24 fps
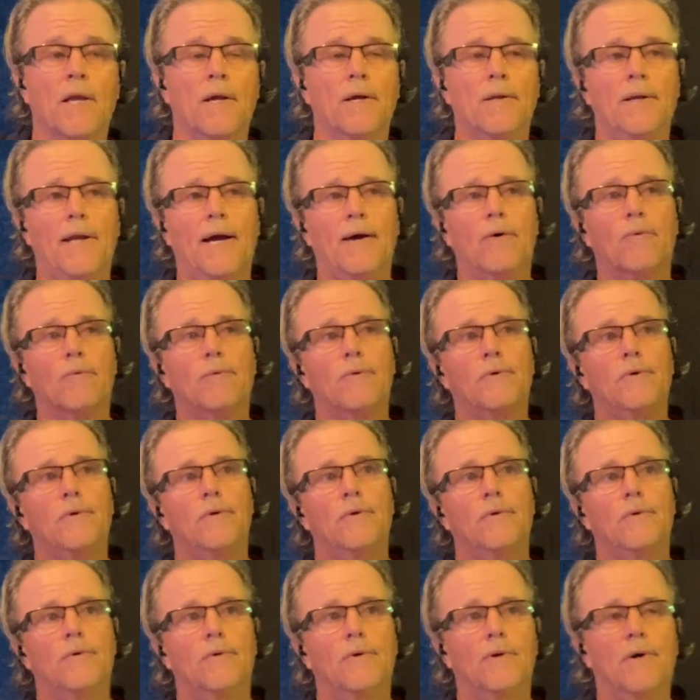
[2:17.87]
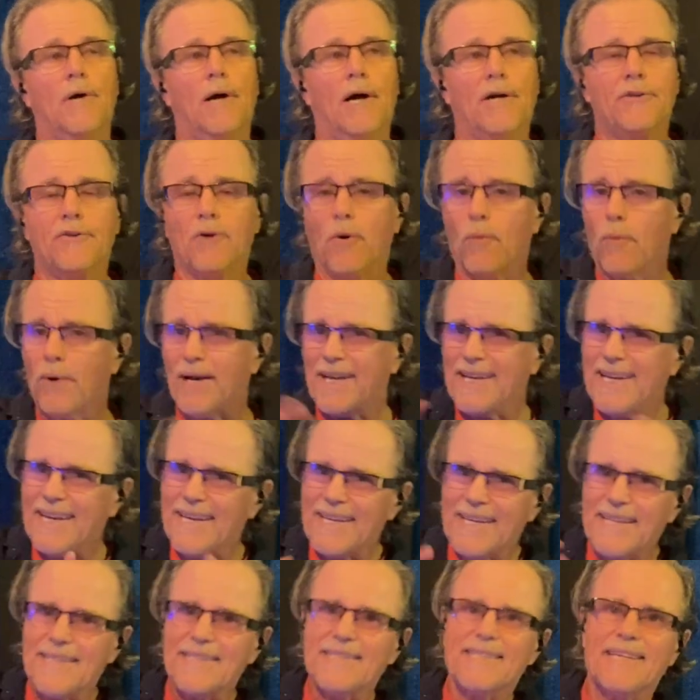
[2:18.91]
Now, I don't want to get
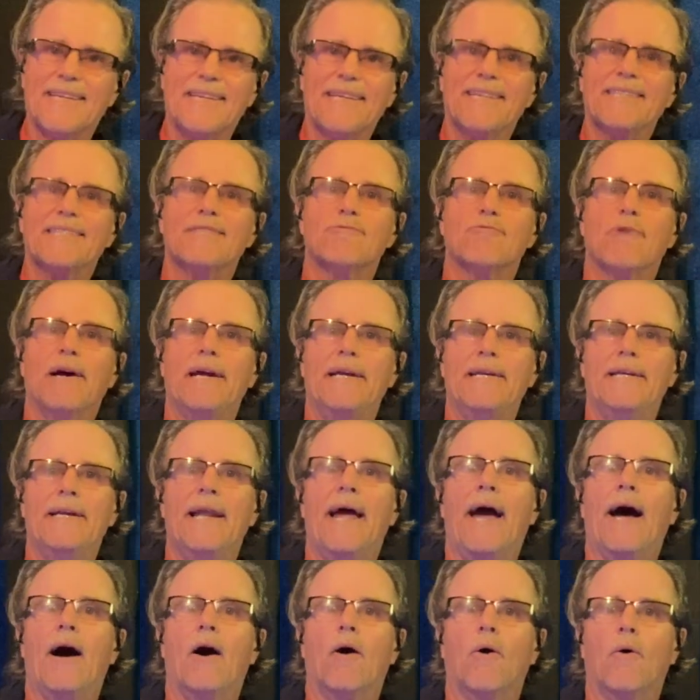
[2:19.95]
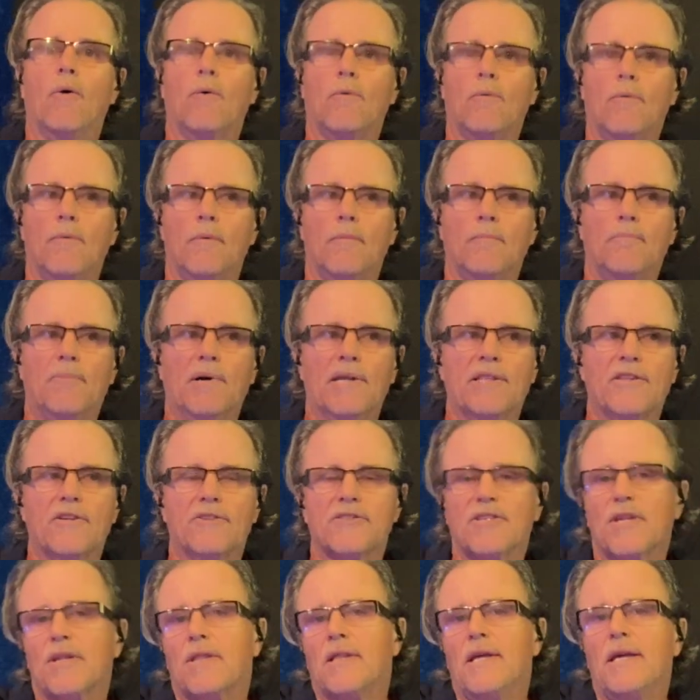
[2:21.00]
into this right now, but
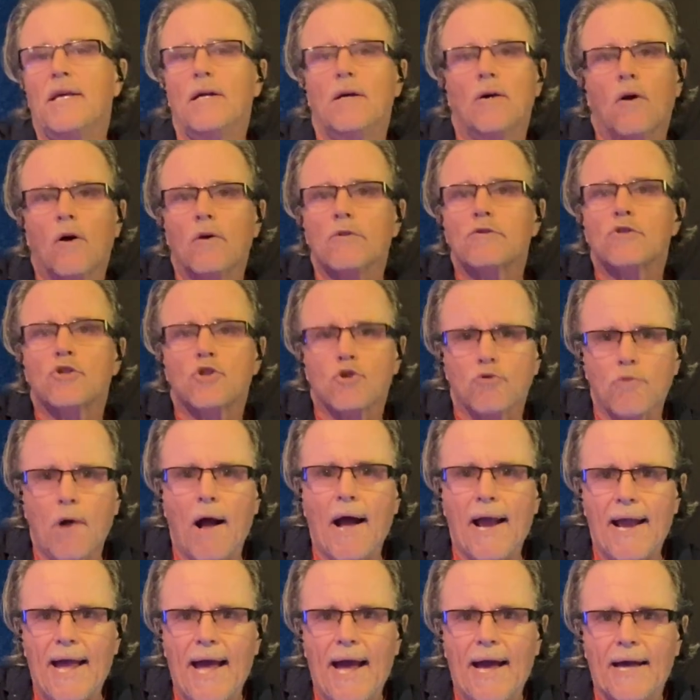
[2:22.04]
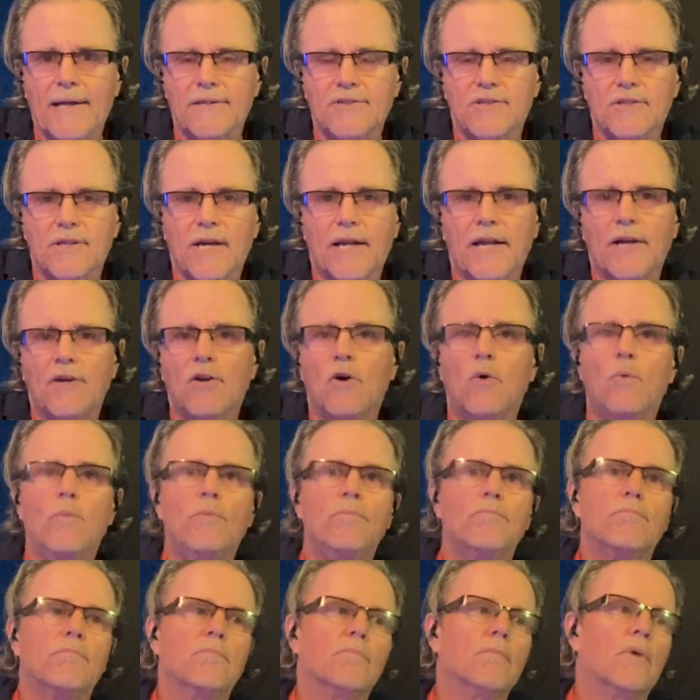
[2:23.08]
there's a thing called triads, and I know
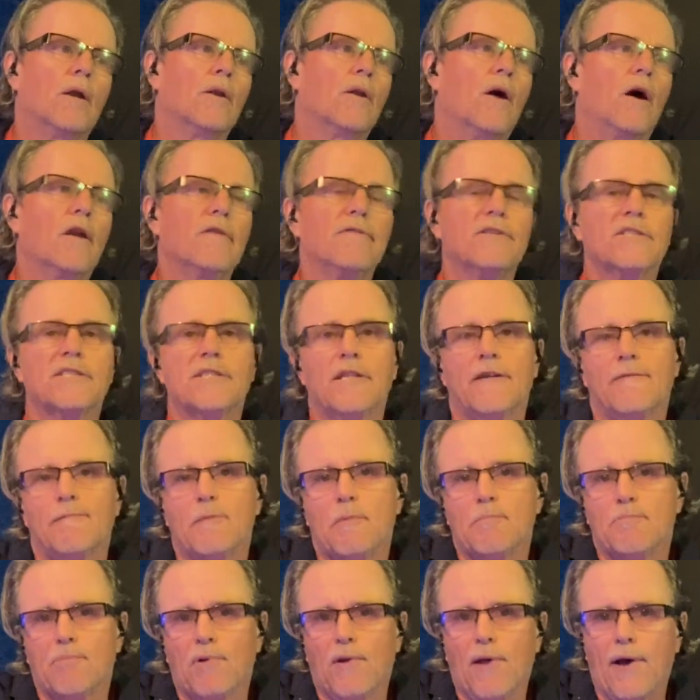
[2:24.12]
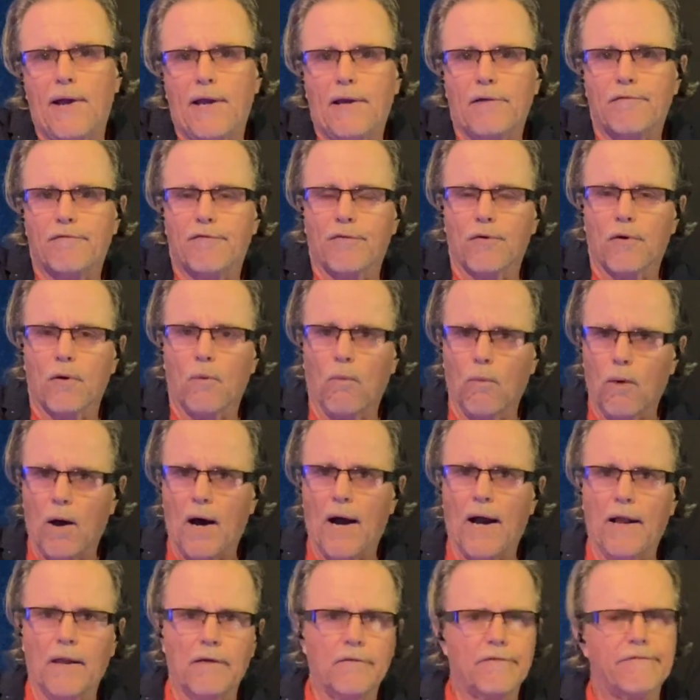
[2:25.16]
a lot of us that have been playing for a
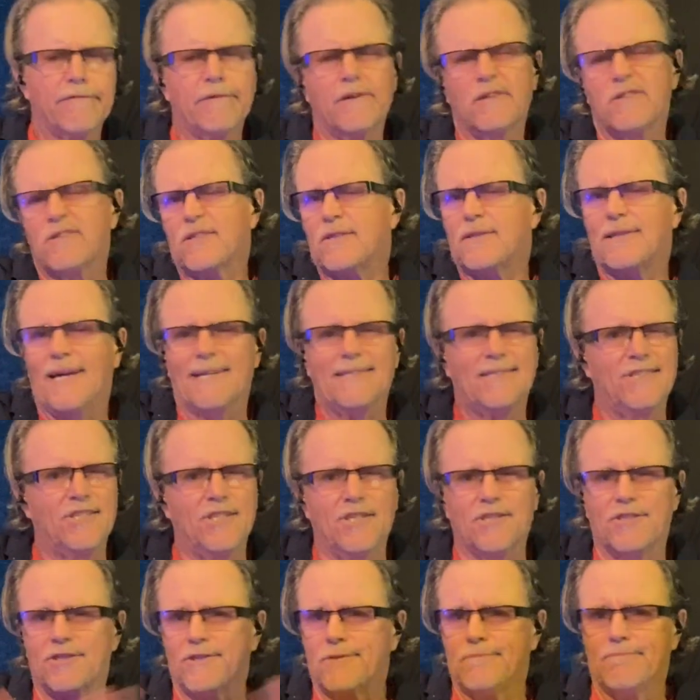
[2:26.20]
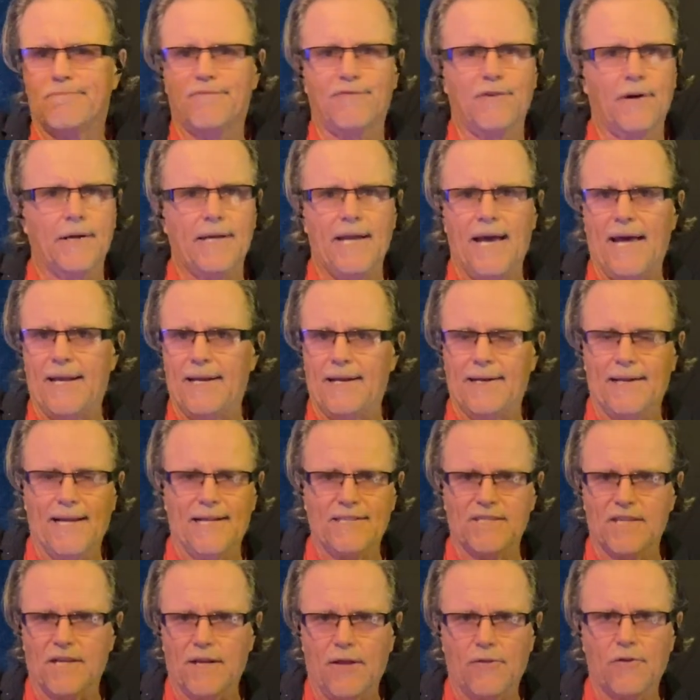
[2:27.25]
while, at first that's just forget it.
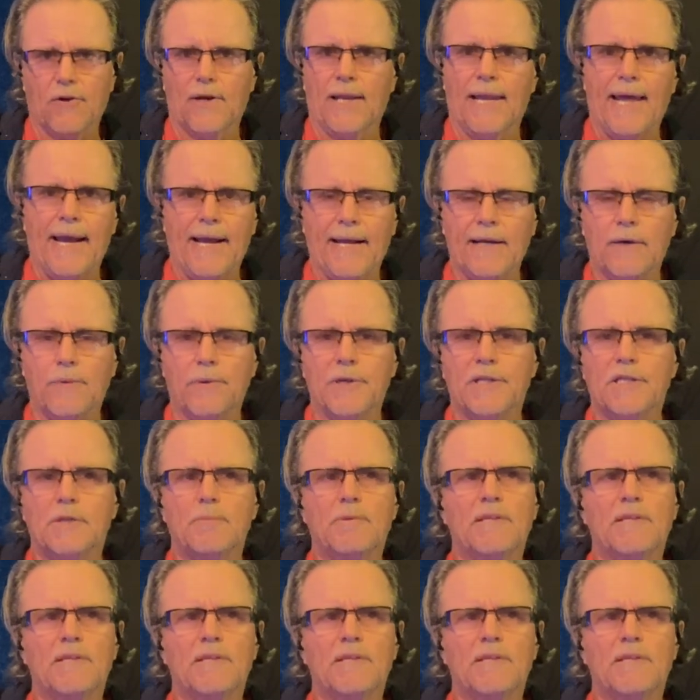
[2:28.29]
That's another language.